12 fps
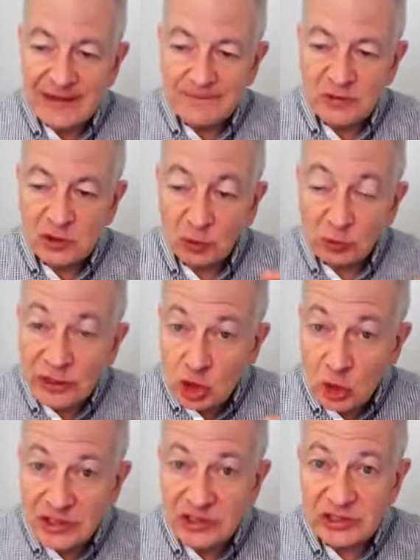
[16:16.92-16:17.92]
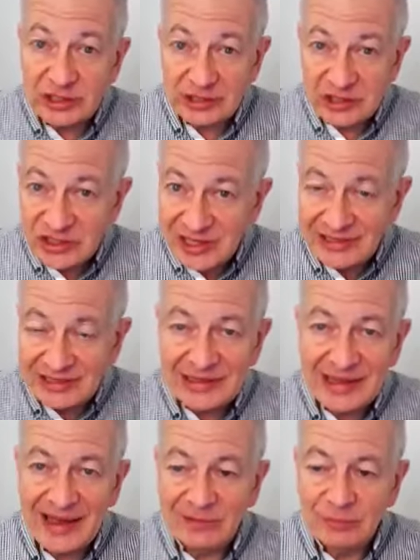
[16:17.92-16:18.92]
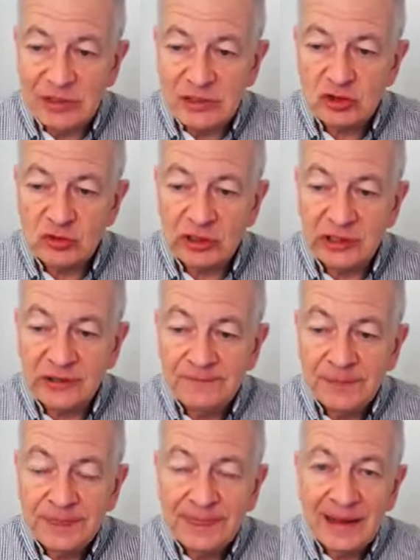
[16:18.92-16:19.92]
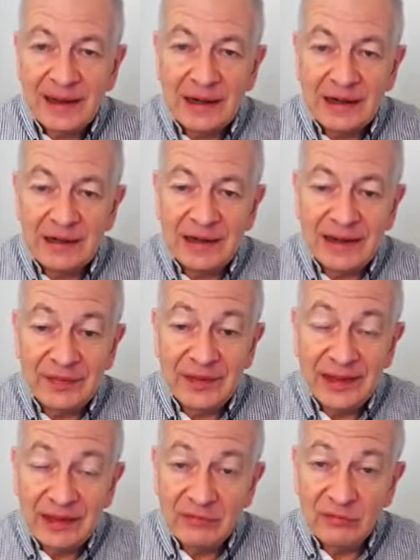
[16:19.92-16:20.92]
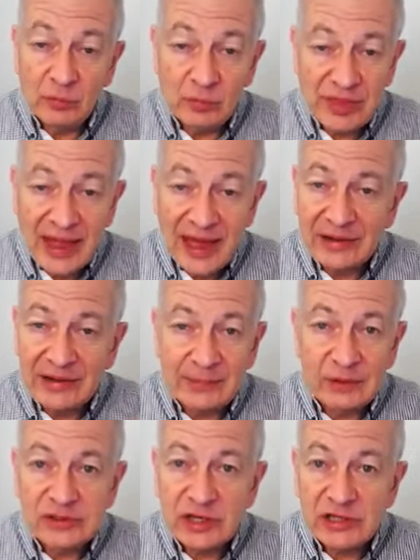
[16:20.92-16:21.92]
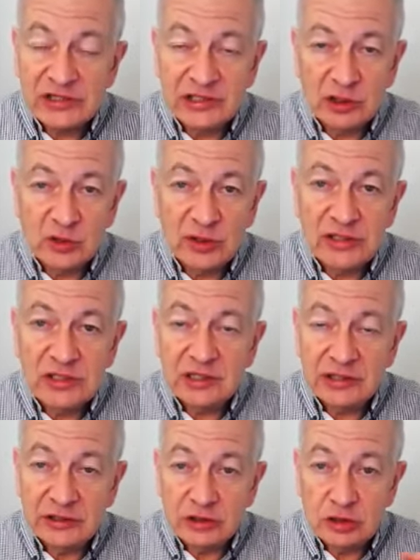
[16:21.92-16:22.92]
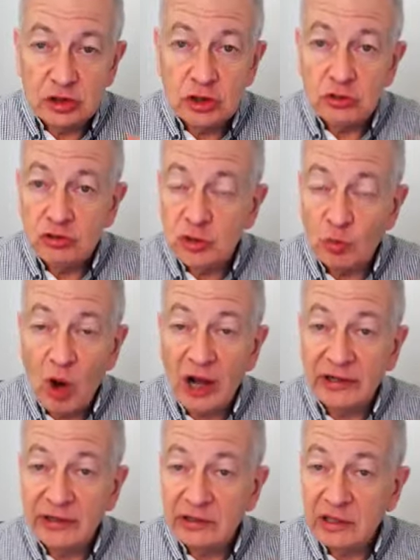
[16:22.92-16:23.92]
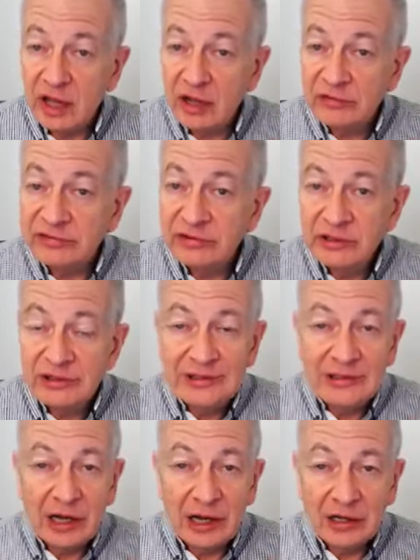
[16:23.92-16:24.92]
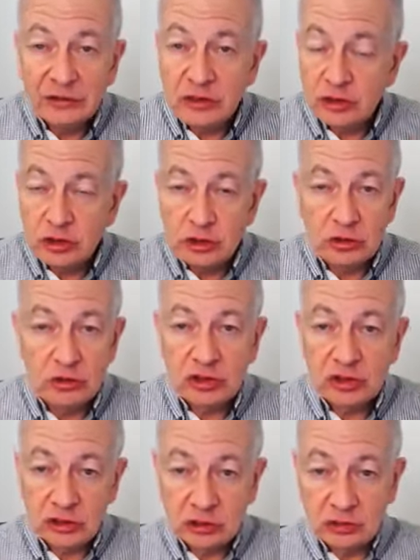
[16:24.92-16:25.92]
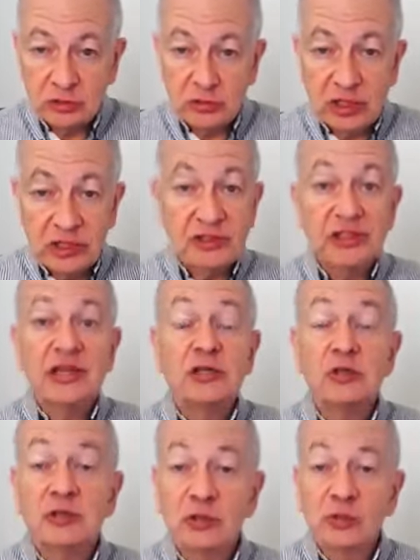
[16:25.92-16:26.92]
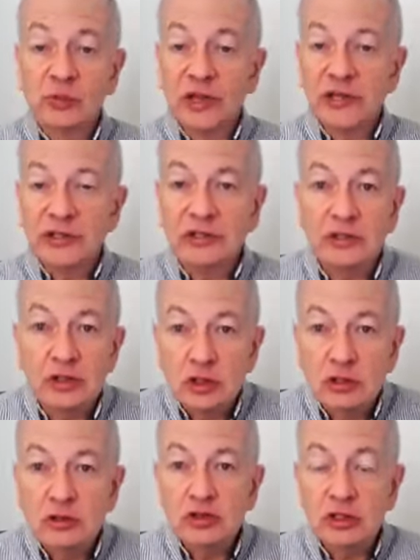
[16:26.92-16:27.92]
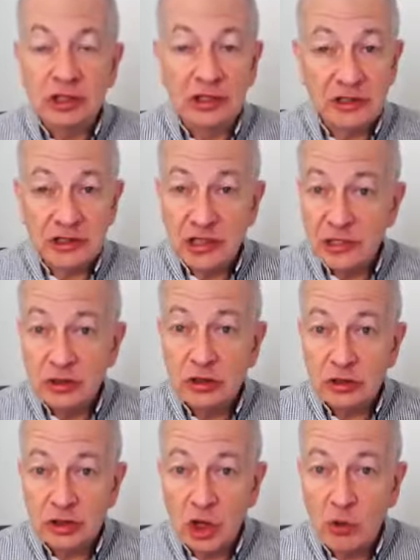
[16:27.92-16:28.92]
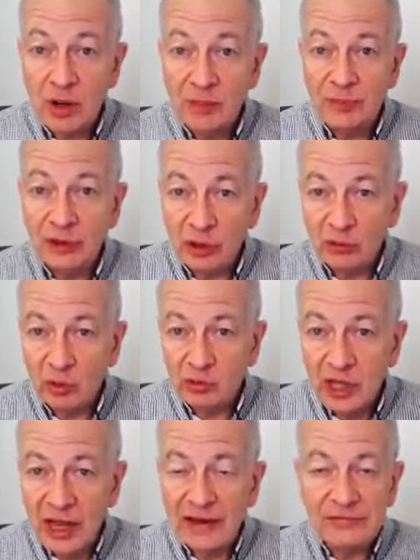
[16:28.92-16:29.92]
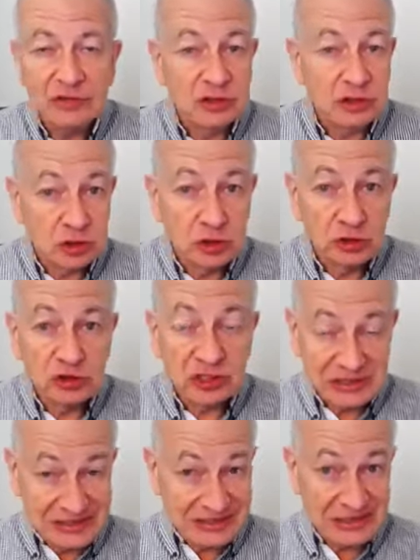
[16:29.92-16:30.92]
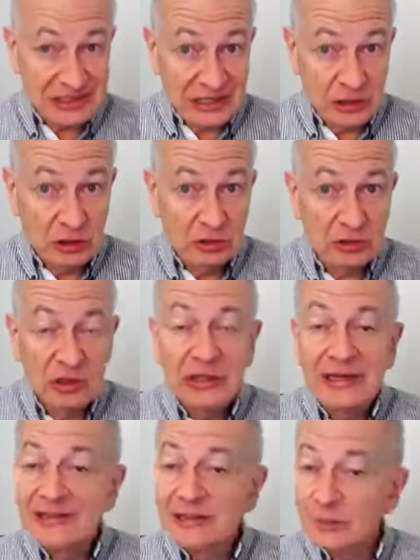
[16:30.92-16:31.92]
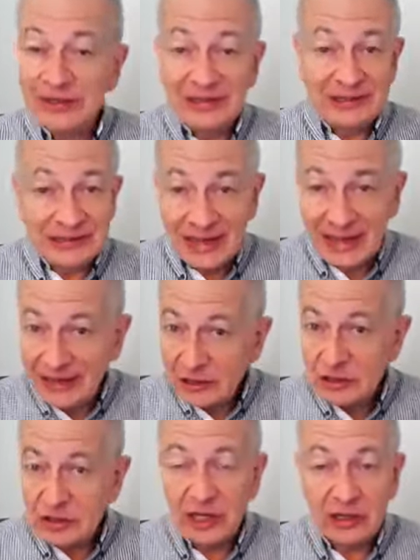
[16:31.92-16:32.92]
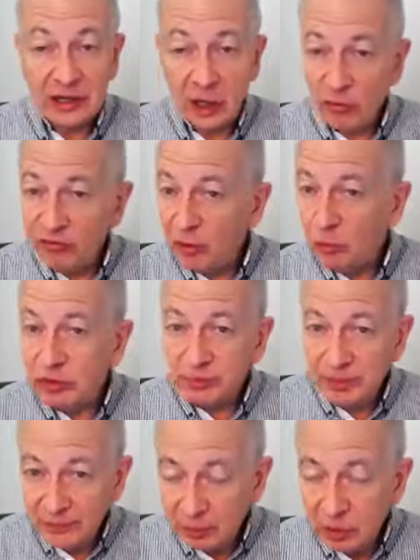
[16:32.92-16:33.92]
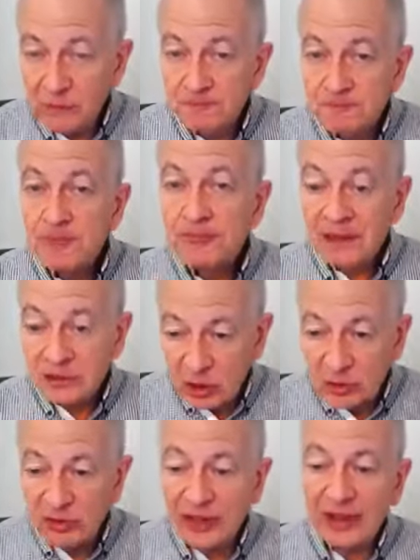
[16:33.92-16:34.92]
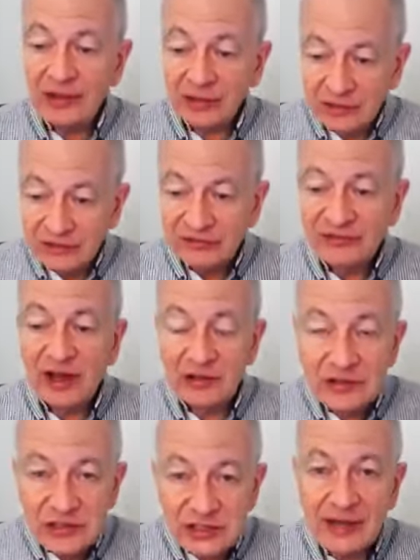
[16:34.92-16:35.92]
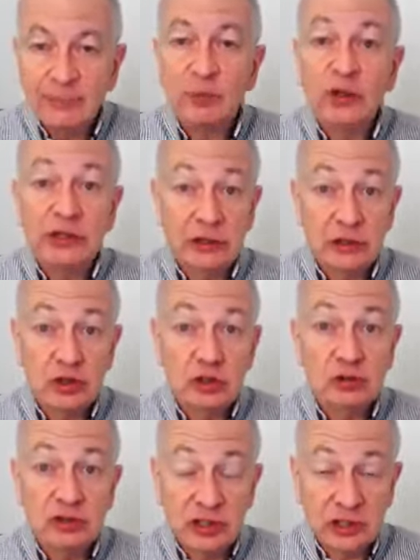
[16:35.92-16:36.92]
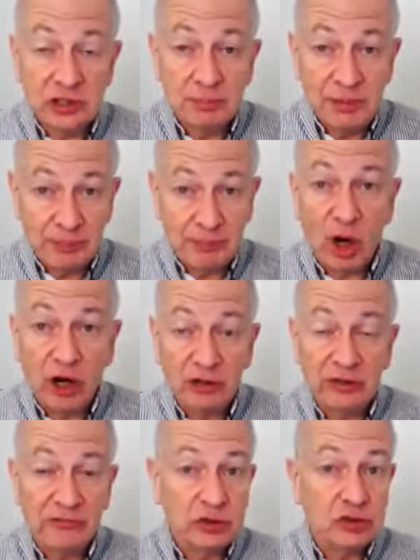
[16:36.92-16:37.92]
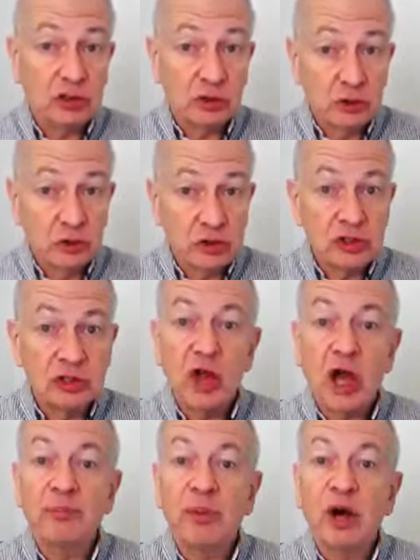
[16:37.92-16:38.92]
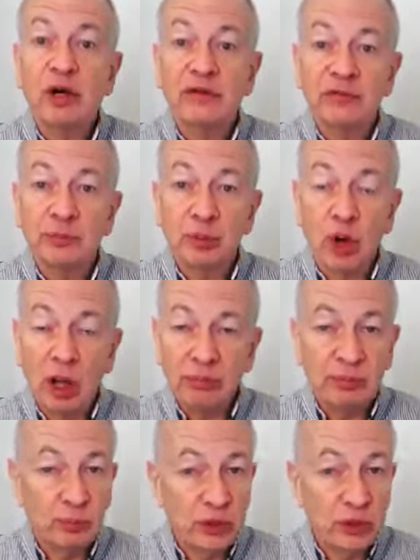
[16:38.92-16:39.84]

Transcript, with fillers: So rejoicing, sitting in that mystery, and then that enables us increasingly to choose to walk in love, to choose to continue to risk, to choose to continue to show up in our own lives, to choose to continue to be engaged and helpful with people, so that final step, we can choose to be part of the solution, not part of the problem.